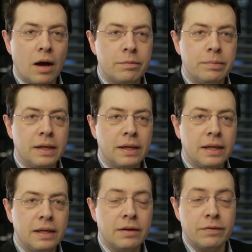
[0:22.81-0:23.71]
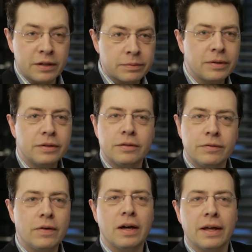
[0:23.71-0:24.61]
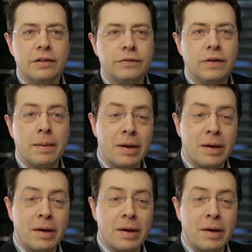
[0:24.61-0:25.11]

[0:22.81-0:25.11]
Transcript: I've been in investments and finance for